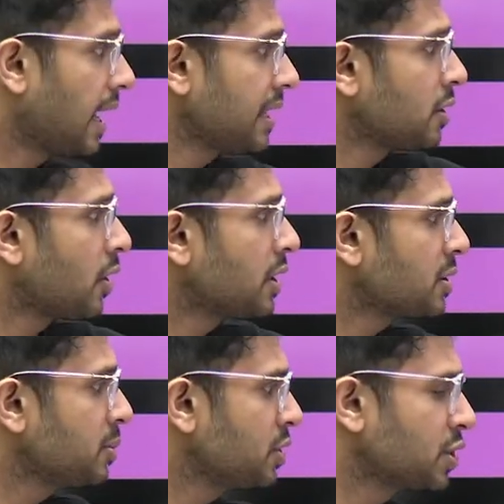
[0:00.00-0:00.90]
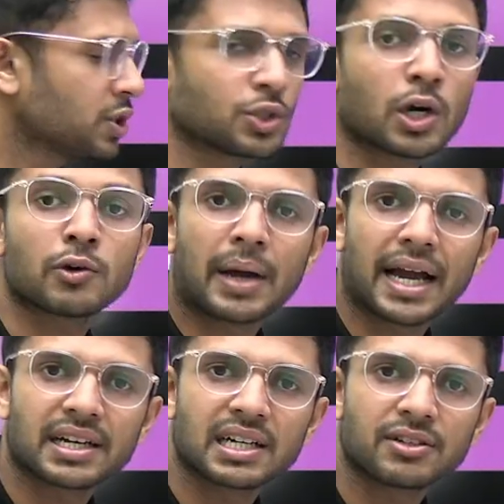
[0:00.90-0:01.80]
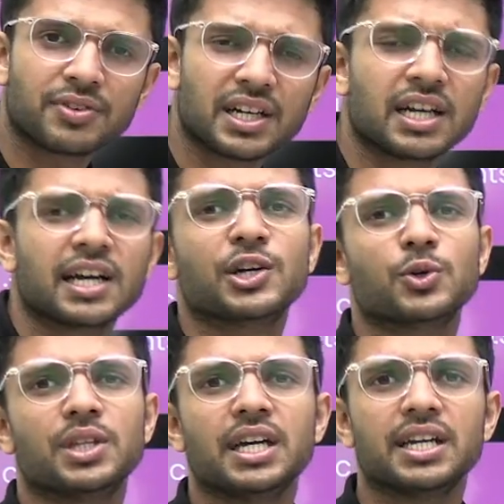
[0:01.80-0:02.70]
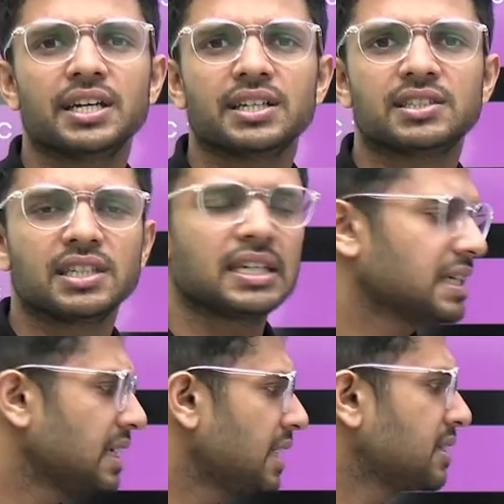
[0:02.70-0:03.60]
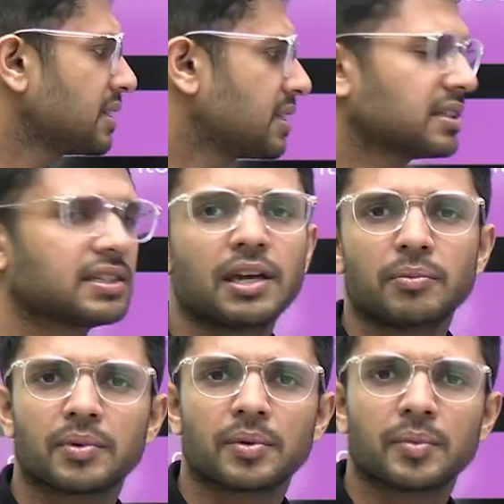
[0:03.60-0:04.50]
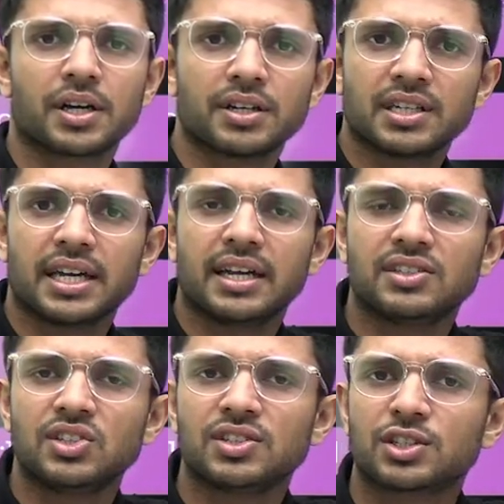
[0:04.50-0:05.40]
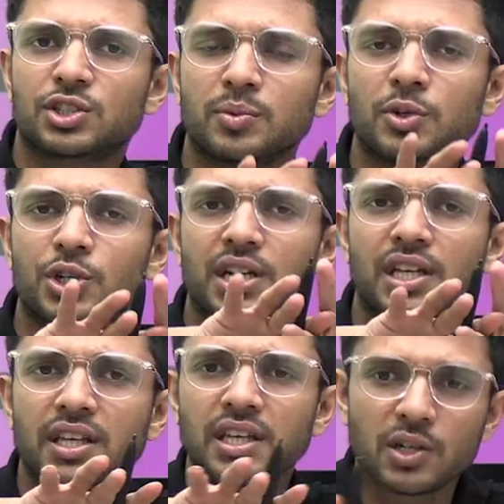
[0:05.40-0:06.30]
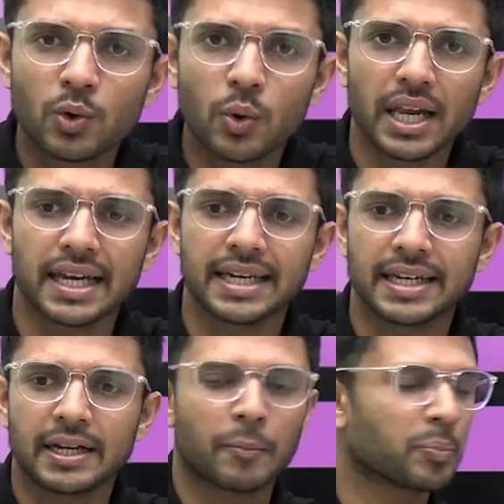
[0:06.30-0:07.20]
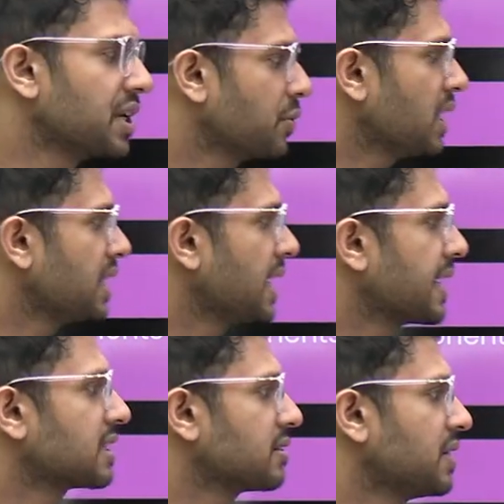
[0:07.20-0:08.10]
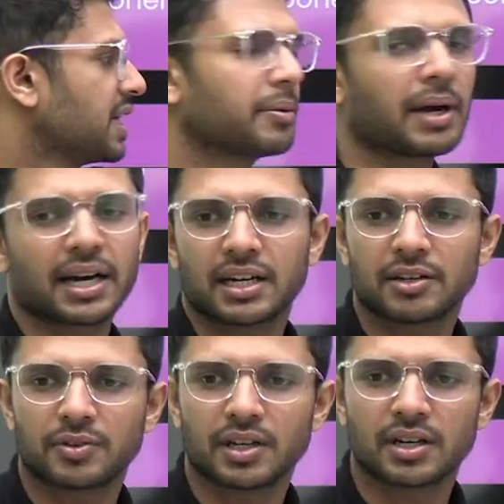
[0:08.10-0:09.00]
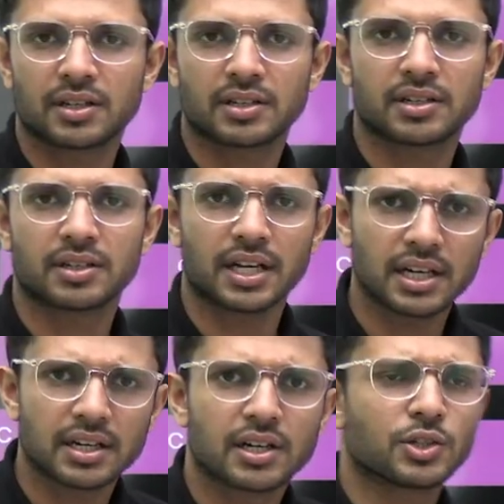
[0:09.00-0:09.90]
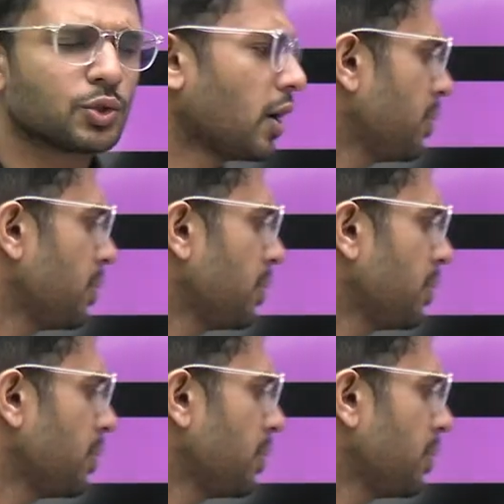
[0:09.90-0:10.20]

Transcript: and the contributions of magnetic field to the energy is the same, because the energy is distributed equally between the electric field and magnetic field. So